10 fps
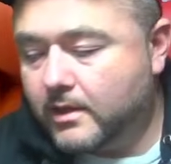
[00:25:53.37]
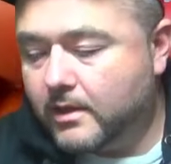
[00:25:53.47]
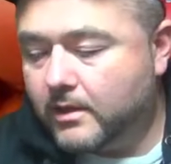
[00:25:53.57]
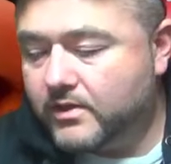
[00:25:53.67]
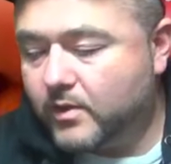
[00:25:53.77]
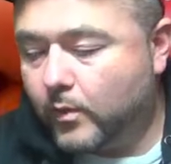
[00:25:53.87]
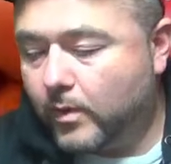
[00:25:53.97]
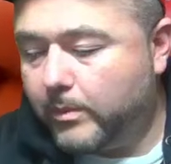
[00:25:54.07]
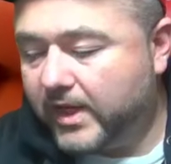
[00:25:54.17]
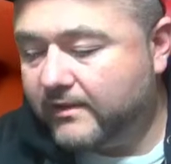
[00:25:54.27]
There's a Will
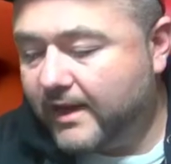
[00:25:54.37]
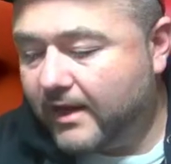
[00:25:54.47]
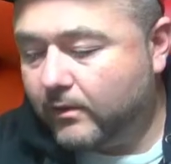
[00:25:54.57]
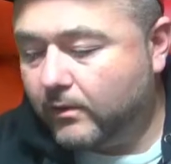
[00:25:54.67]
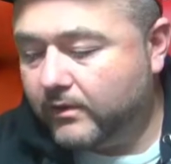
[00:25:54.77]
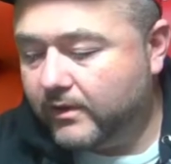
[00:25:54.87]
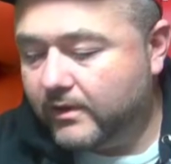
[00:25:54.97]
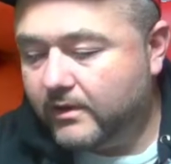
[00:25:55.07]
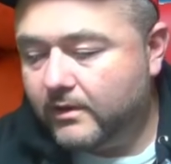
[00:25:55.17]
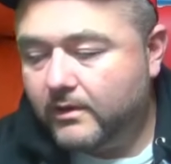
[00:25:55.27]
McDonald
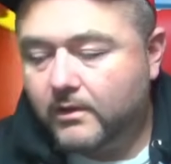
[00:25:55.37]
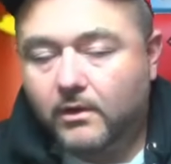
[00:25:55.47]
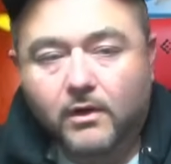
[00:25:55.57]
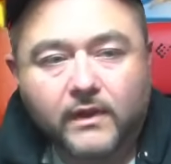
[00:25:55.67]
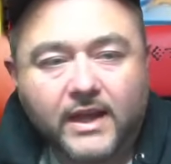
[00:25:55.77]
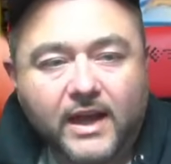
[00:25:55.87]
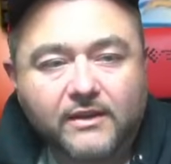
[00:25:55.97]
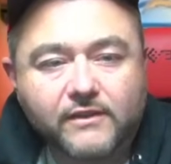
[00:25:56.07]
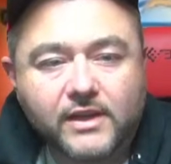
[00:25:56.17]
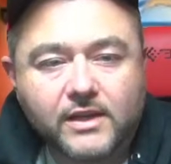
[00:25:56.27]
on the
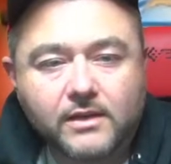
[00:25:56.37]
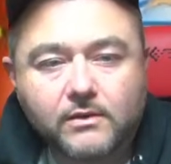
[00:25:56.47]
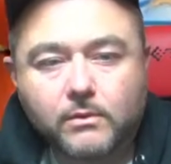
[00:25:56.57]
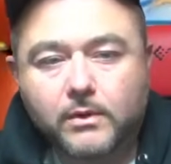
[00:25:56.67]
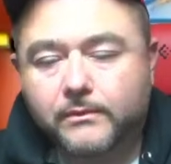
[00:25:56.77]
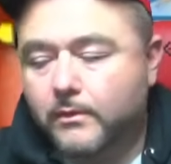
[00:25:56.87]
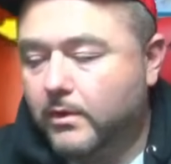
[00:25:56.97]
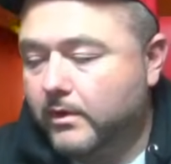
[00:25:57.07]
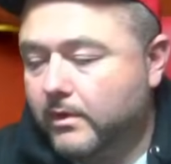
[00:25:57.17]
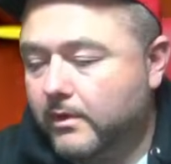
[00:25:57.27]
IV, or the
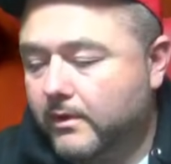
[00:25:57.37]
4th.